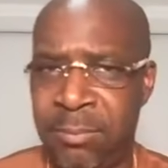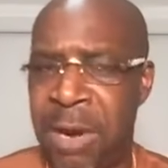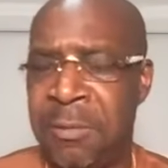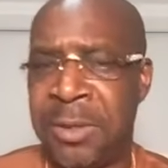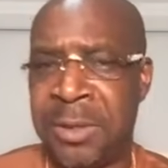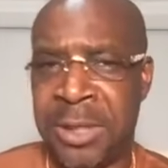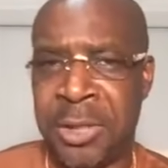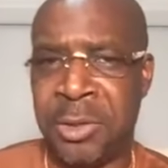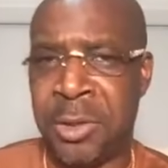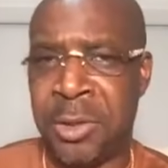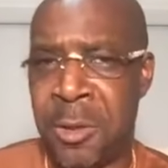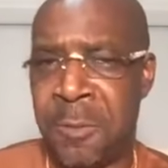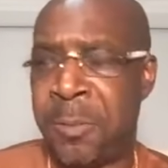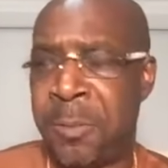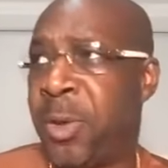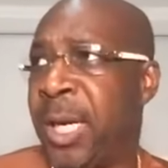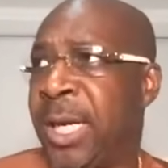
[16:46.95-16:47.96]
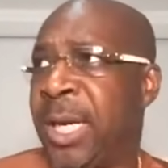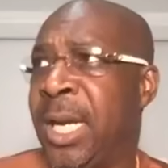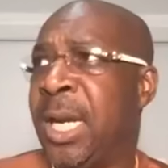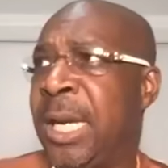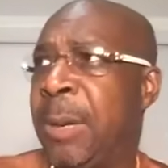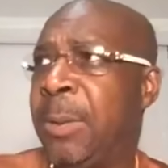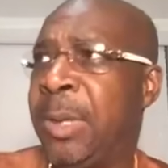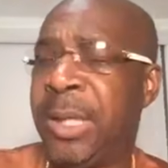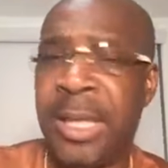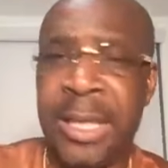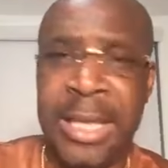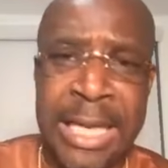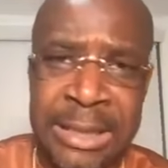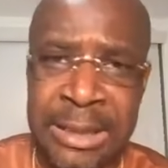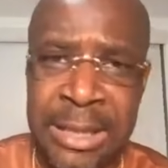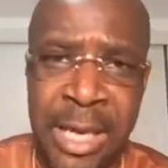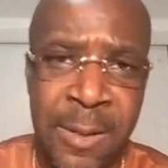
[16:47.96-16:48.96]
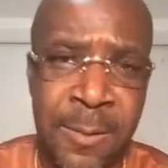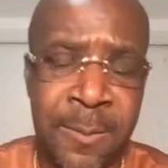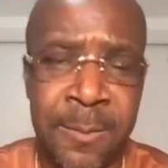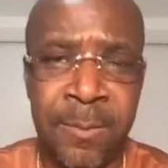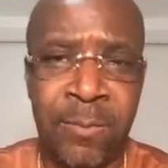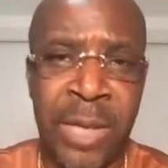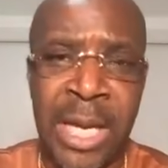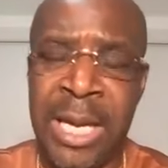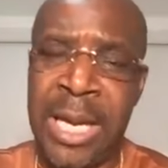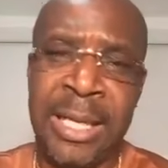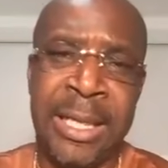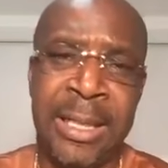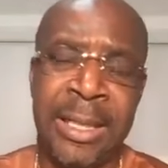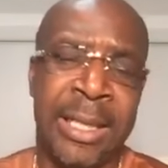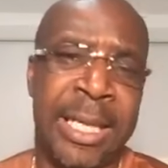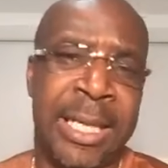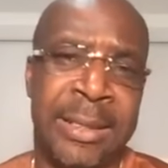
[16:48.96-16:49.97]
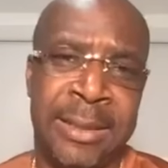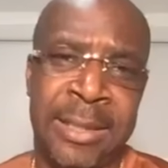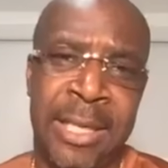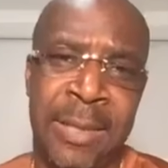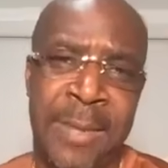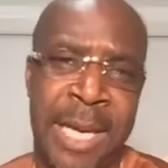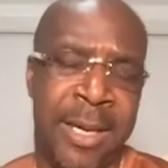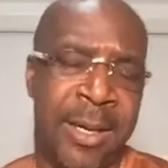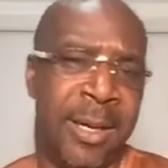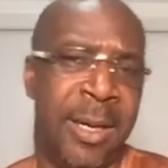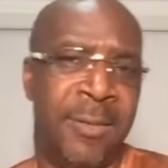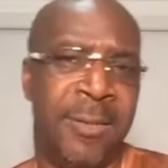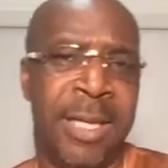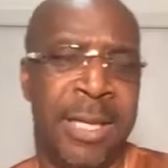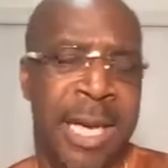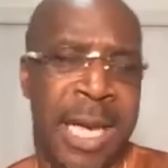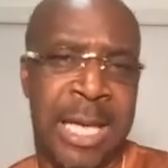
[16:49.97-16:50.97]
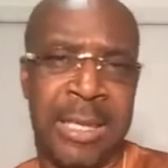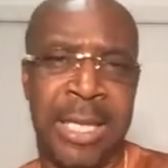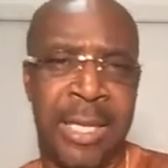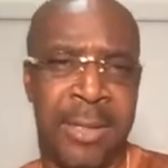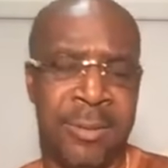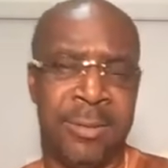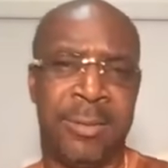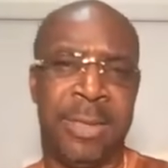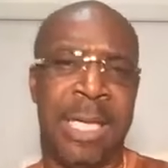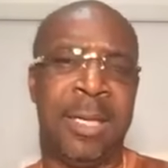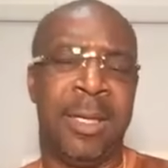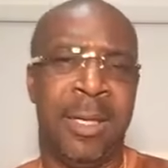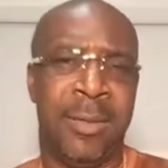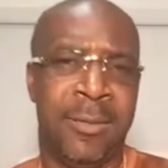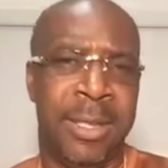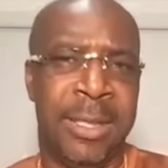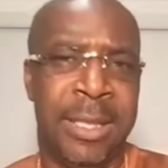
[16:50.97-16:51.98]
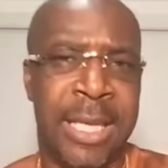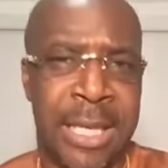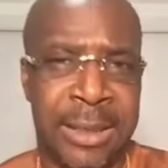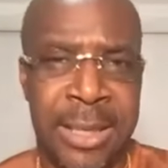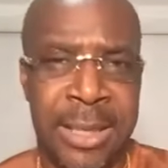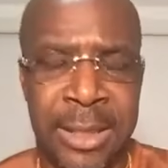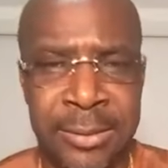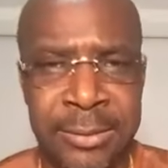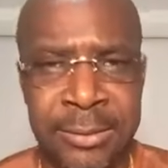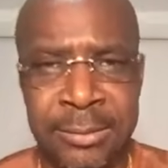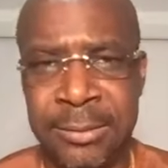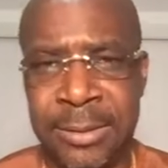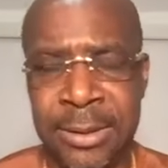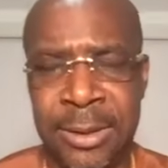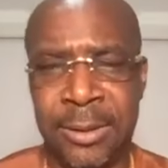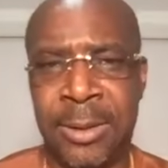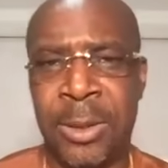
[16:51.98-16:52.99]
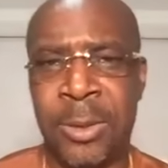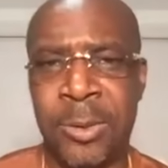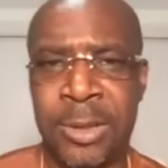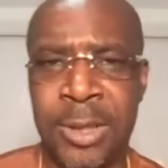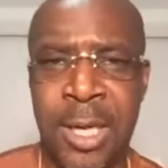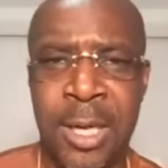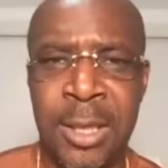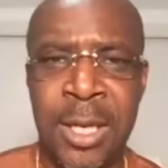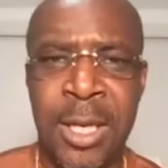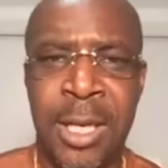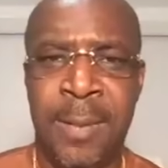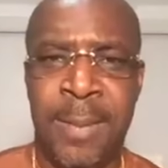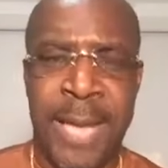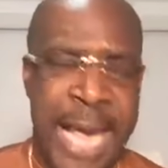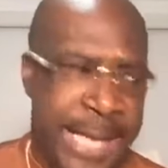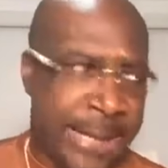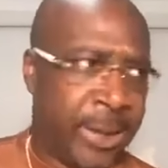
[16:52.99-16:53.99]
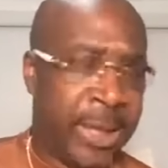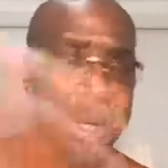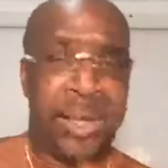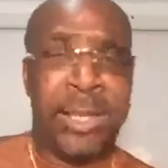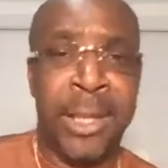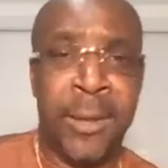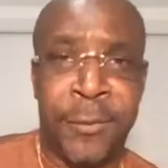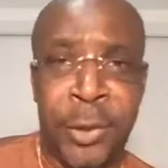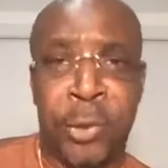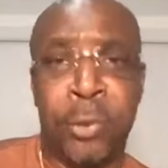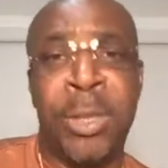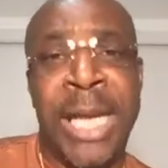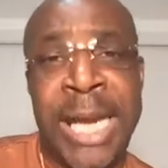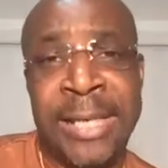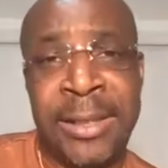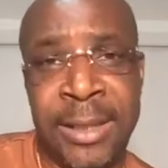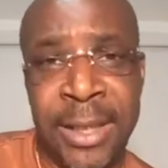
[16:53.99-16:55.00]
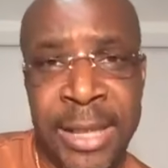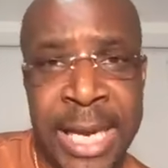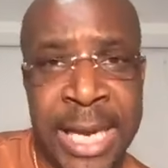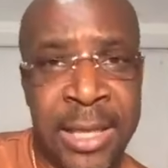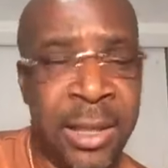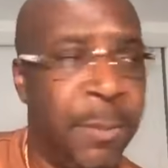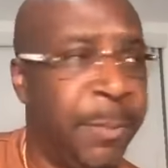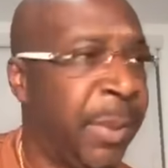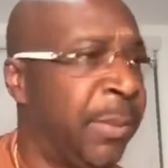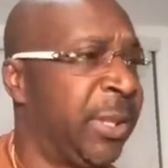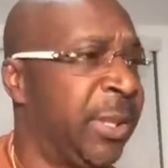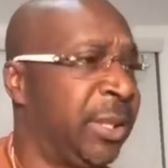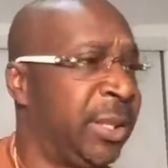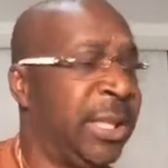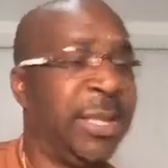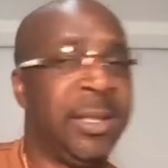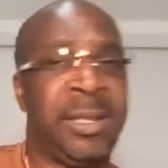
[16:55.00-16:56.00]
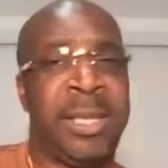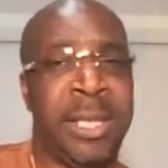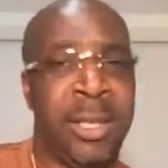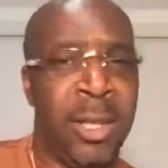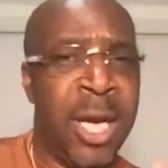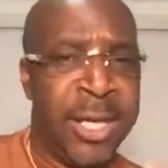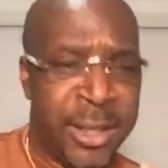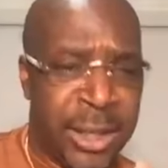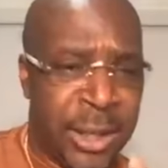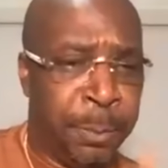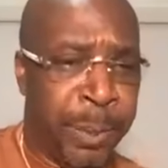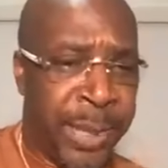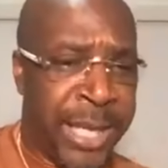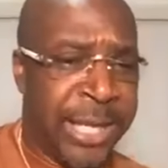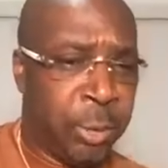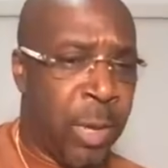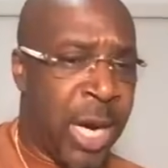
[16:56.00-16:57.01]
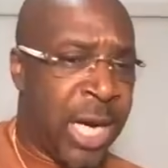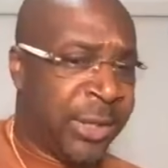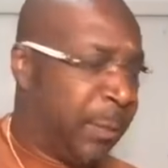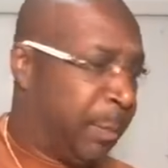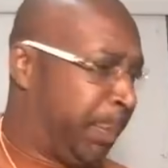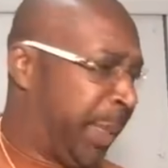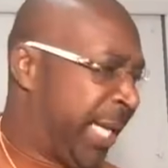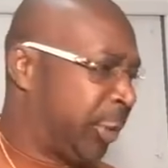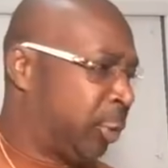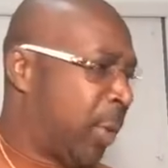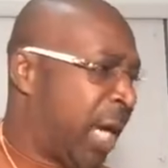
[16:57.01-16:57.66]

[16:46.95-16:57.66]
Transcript: My residual on point. I want to look at something. I look at something. I done already knocked out no Ozark. But I ain't sit still for 3 days to look at it. Some people just sitting still, just binge watching.